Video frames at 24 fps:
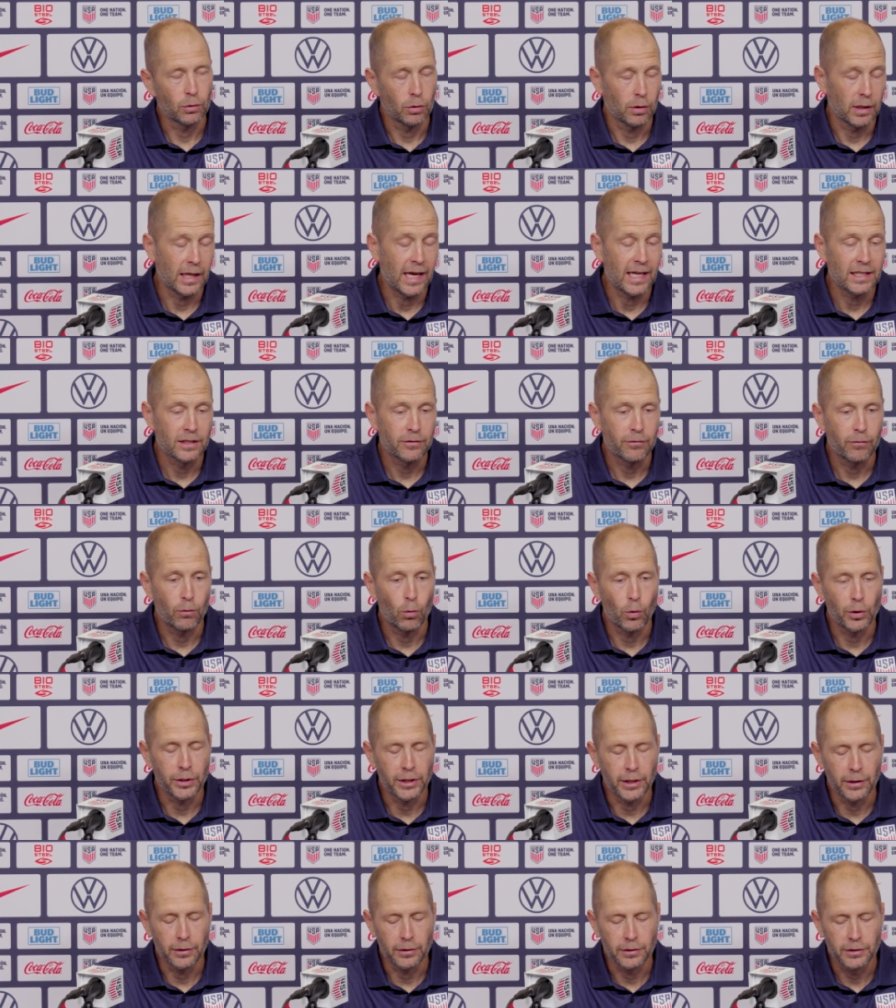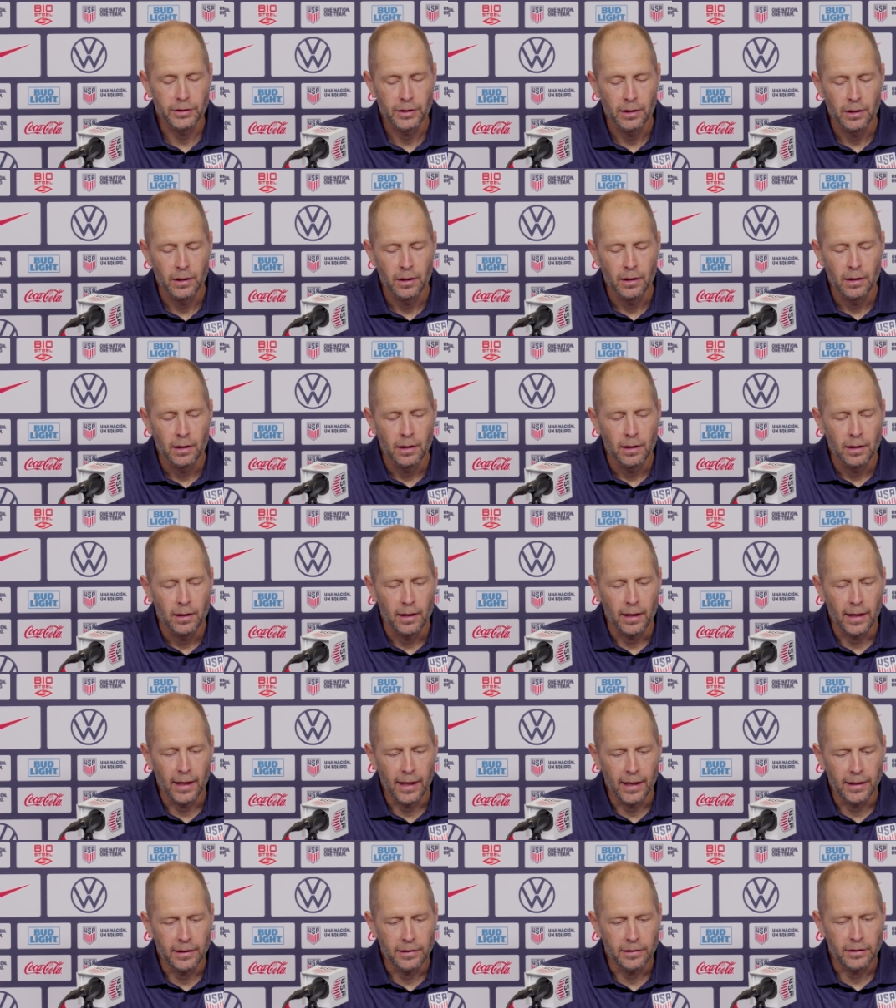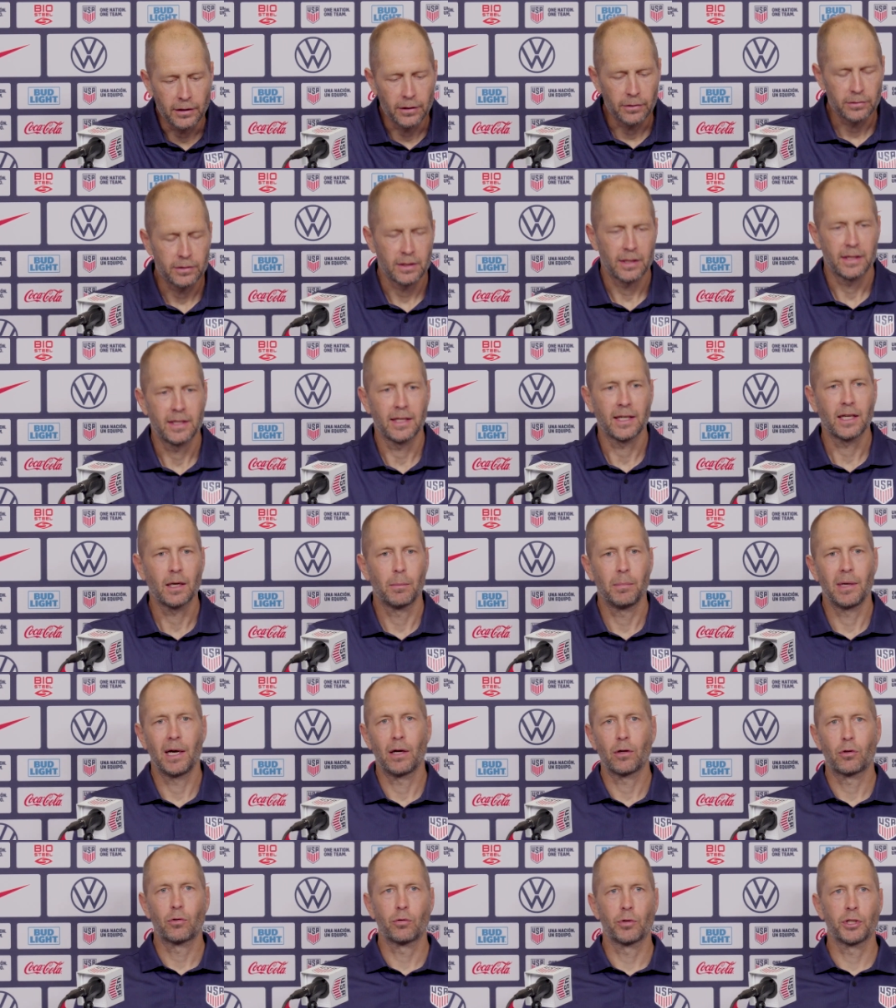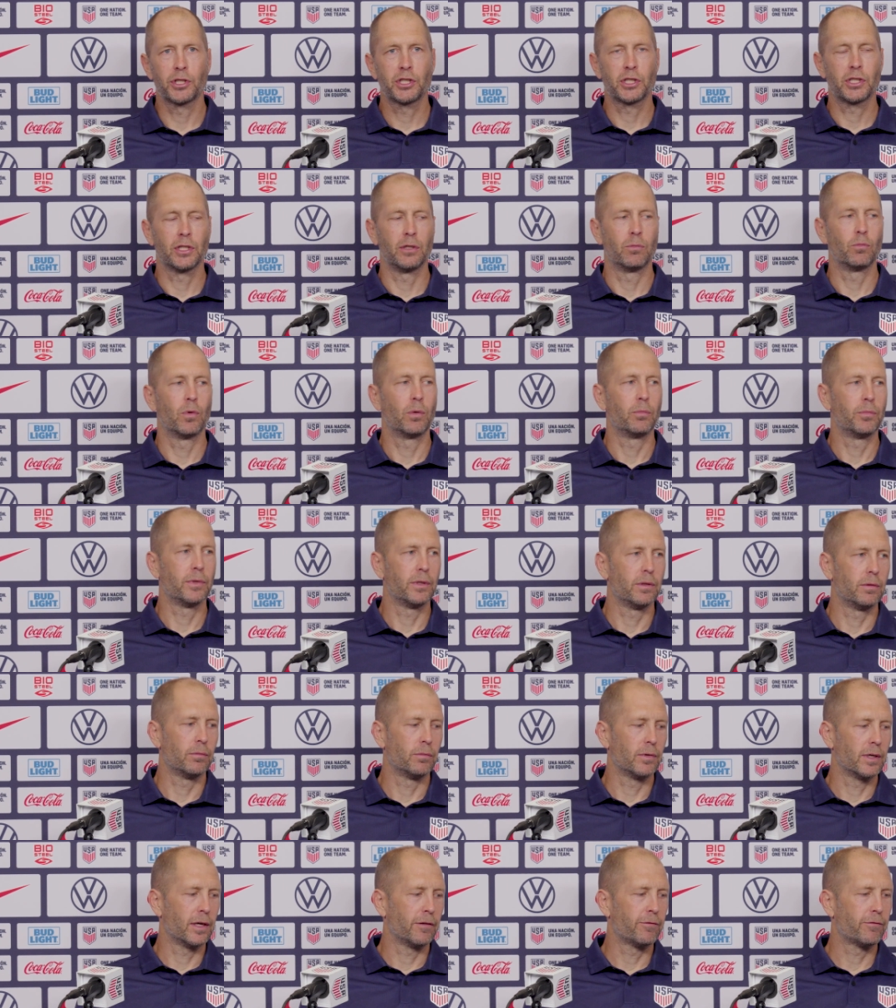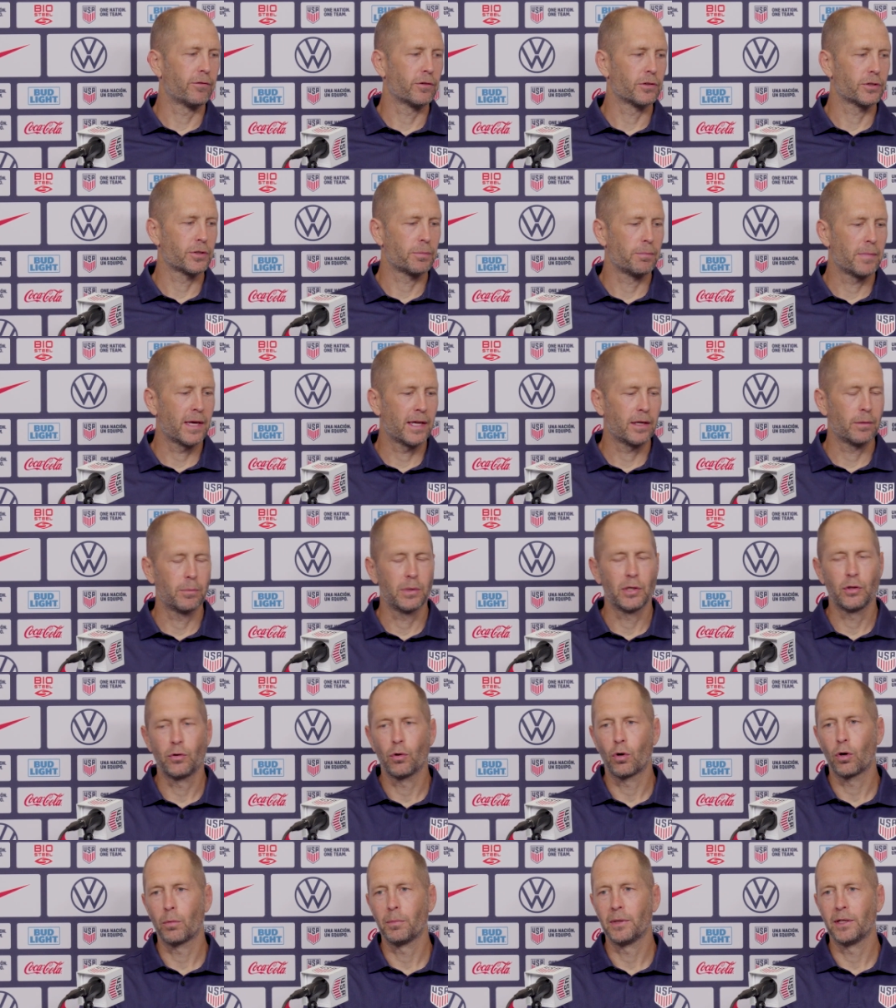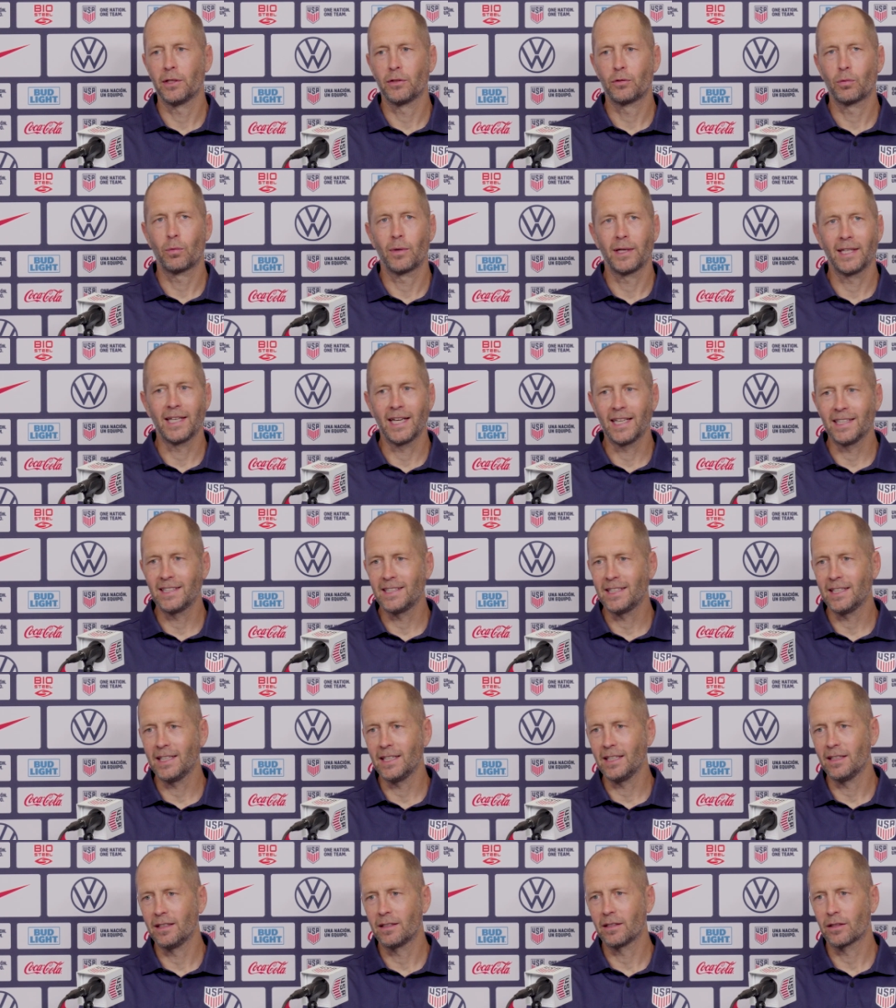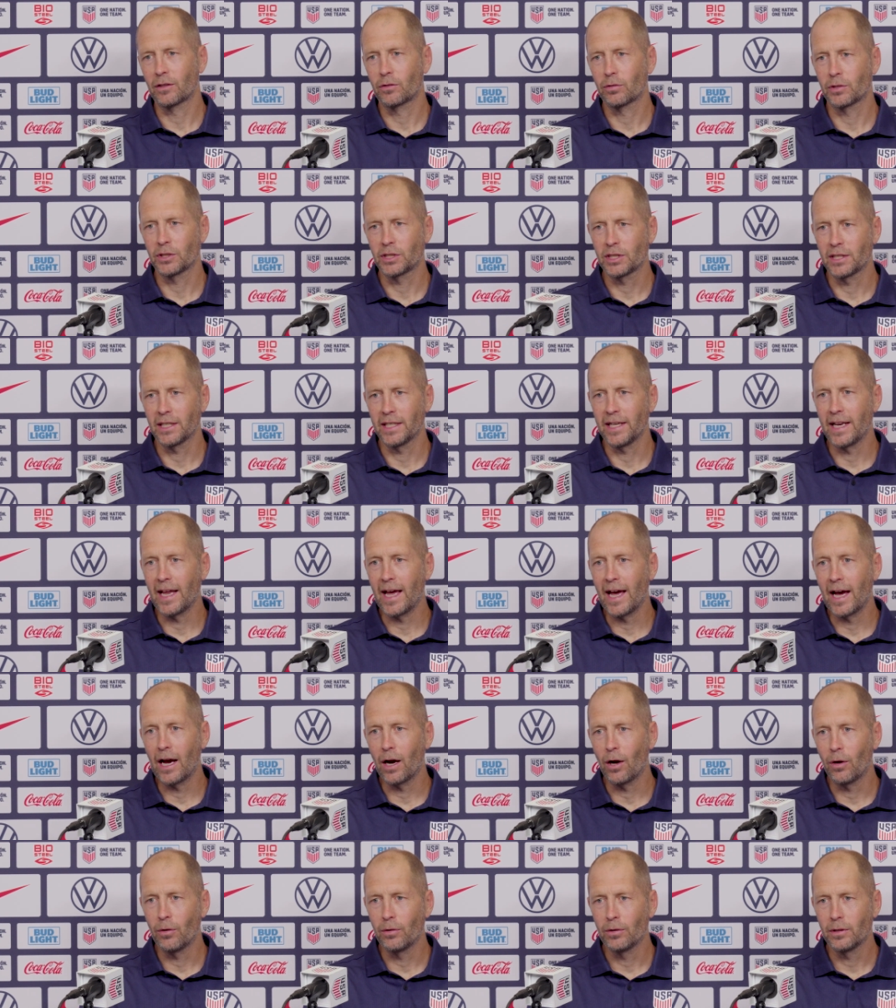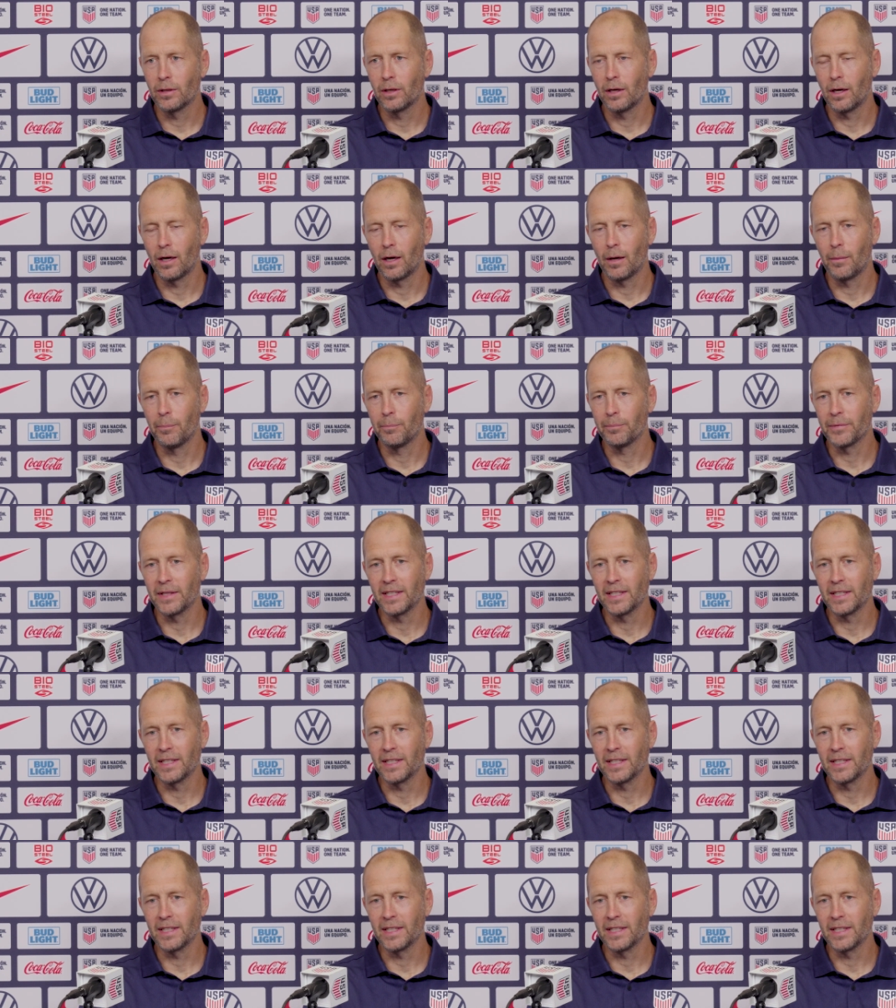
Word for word: or last four years. And you know, to think about Christian when we when I first met him in Dortmund in 2018 to Christian now um,